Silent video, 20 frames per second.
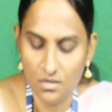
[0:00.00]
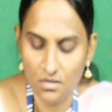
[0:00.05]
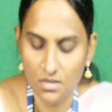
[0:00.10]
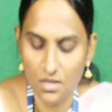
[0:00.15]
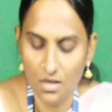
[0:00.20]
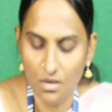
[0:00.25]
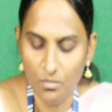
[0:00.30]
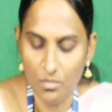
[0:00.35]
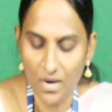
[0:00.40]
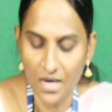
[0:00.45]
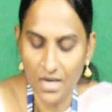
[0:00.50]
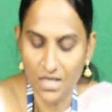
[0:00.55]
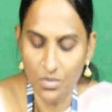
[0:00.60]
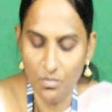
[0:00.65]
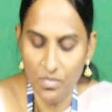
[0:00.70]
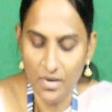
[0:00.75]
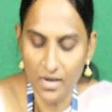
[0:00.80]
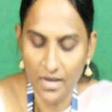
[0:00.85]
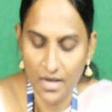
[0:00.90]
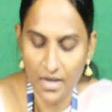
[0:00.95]
The
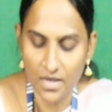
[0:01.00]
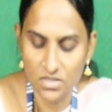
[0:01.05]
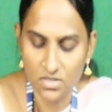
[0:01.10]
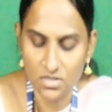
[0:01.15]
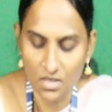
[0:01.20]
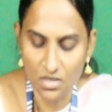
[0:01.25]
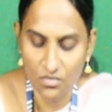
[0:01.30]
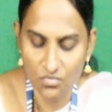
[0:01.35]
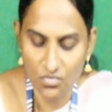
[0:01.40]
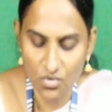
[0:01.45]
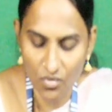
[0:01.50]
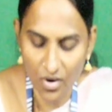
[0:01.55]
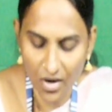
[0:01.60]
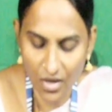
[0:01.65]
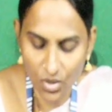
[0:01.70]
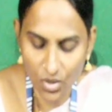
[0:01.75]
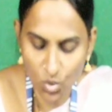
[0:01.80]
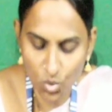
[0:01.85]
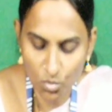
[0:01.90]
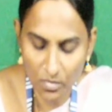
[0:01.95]
multiplication, if you
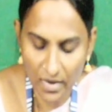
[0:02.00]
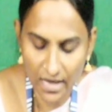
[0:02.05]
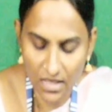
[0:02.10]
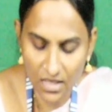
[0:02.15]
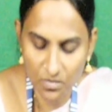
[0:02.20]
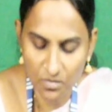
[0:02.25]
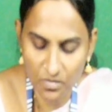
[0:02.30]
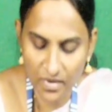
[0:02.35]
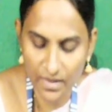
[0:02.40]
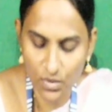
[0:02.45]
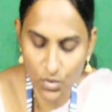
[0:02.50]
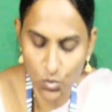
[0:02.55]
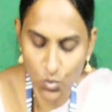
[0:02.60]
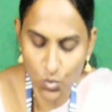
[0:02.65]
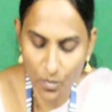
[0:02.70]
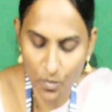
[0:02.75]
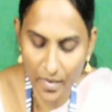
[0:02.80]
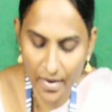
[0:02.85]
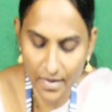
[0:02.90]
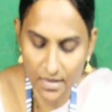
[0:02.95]
want to multiply two
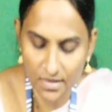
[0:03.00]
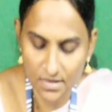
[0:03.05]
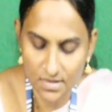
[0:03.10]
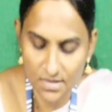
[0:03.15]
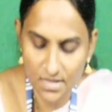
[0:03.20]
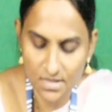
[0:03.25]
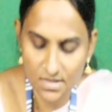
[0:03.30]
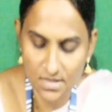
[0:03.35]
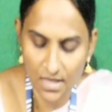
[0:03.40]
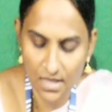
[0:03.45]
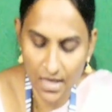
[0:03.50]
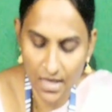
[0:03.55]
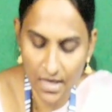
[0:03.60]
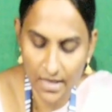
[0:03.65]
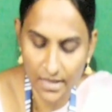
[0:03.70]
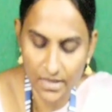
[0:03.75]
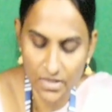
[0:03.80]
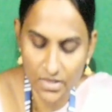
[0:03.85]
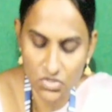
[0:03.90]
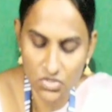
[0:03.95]
matrices, the
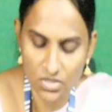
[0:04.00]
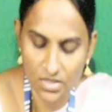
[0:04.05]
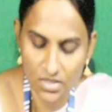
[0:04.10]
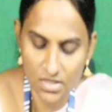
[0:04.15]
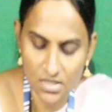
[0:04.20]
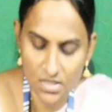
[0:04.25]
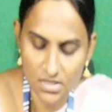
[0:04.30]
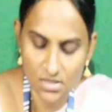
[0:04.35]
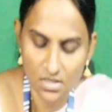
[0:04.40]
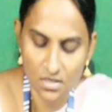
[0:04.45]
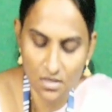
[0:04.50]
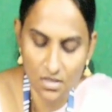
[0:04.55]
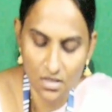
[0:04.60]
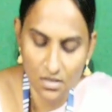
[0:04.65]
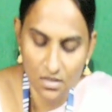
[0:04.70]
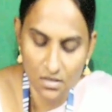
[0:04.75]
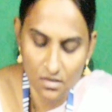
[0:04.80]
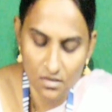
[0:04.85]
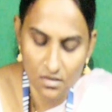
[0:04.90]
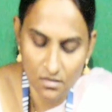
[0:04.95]
condition is
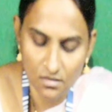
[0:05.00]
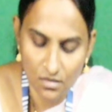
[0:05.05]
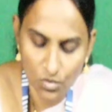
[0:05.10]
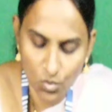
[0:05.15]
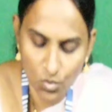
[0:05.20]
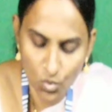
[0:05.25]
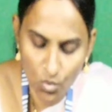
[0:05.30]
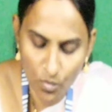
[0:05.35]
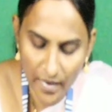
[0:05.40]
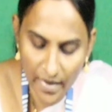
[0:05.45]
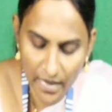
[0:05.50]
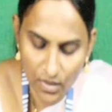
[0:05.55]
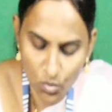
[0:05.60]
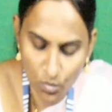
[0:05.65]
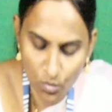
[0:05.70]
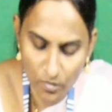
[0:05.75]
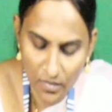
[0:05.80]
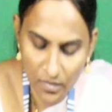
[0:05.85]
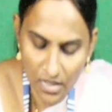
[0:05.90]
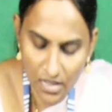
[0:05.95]
2 by
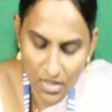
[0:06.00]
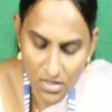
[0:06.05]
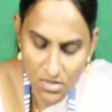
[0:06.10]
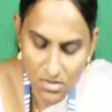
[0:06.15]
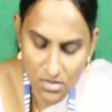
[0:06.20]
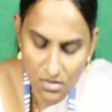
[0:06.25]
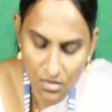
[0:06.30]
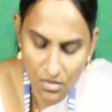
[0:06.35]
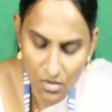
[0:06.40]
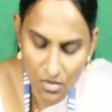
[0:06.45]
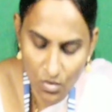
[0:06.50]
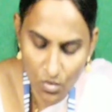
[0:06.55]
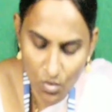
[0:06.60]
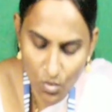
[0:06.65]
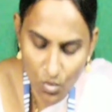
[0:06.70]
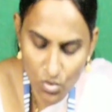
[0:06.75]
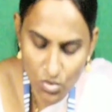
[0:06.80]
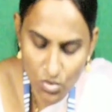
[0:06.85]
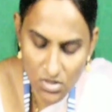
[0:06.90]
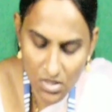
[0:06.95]
2 means
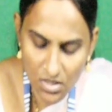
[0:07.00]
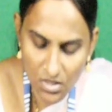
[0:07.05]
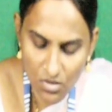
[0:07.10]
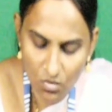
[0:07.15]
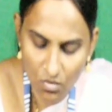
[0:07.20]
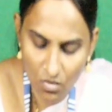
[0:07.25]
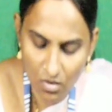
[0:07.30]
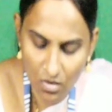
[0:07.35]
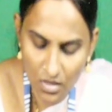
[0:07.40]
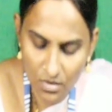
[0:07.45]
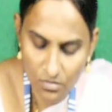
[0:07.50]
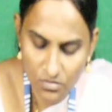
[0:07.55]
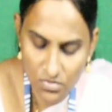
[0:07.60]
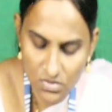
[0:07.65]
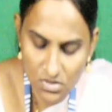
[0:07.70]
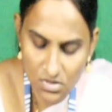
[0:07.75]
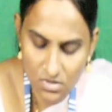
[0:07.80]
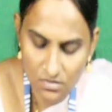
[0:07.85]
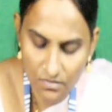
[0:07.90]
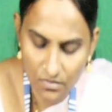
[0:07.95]
rows and
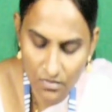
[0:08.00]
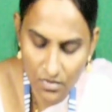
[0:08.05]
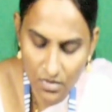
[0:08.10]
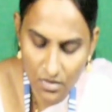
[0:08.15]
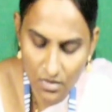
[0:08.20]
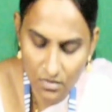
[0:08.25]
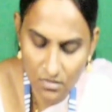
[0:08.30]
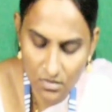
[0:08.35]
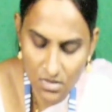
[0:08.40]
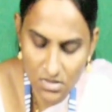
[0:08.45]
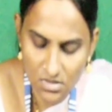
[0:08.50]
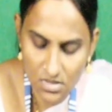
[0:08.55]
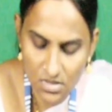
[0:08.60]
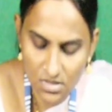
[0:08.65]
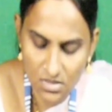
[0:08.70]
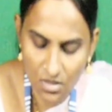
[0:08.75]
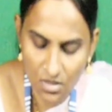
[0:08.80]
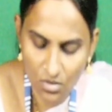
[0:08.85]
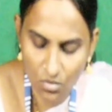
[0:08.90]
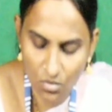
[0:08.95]
columns. This
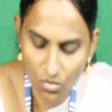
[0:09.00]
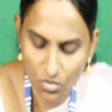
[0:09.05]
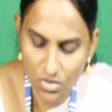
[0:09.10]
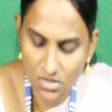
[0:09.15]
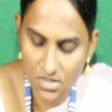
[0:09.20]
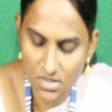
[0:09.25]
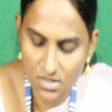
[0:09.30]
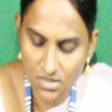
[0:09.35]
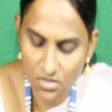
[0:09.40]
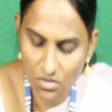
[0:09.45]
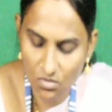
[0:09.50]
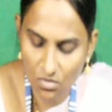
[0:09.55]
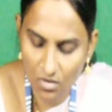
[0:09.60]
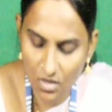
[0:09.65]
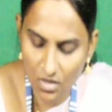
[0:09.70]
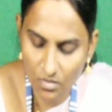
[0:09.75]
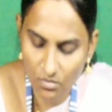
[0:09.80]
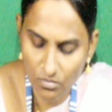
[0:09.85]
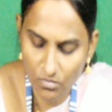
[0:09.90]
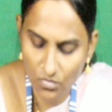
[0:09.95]
is the row, this is the
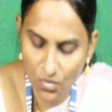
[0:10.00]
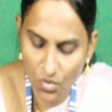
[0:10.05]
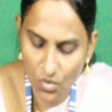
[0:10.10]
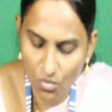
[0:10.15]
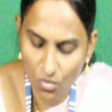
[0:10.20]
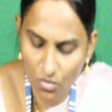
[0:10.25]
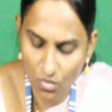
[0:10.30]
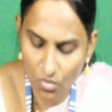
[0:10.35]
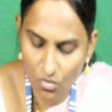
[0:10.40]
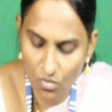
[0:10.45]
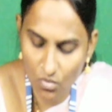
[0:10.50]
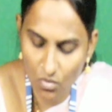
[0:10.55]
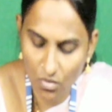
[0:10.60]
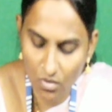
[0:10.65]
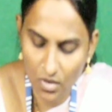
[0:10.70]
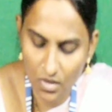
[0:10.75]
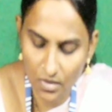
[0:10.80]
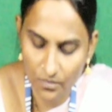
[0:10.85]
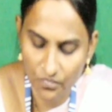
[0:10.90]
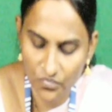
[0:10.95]
column, row,
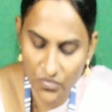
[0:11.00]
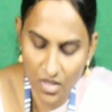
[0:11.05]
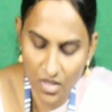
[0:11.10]
column.